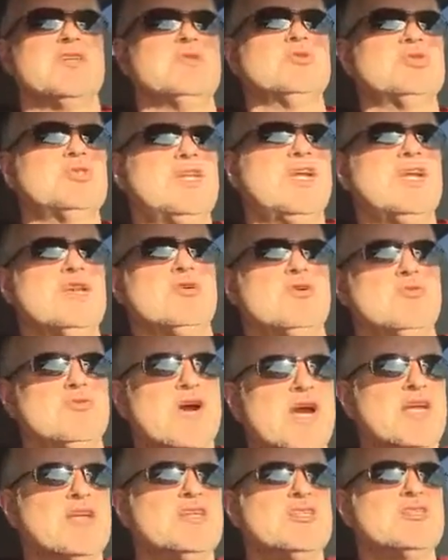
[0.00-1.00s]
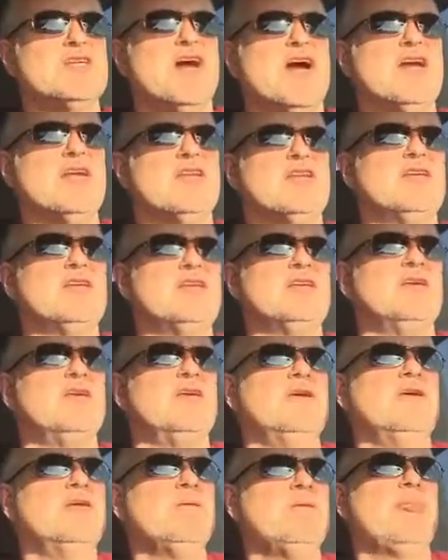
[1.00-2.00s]
Understand, or reconciling
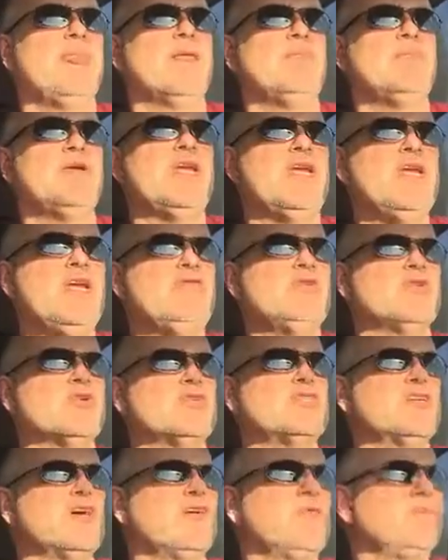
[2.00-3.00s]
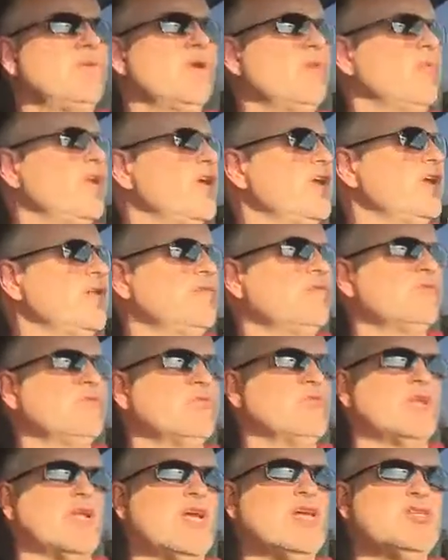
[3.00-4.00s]
behavior itself by way
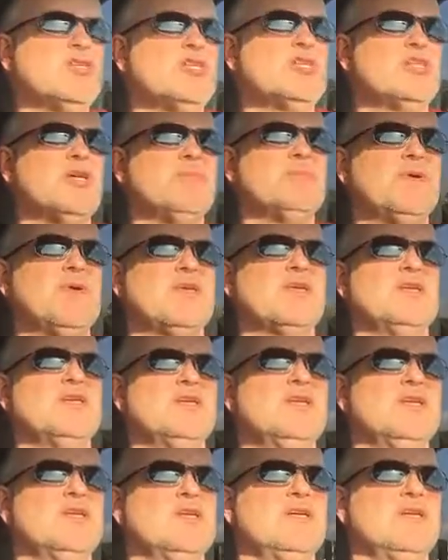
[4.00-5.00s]
of relationship and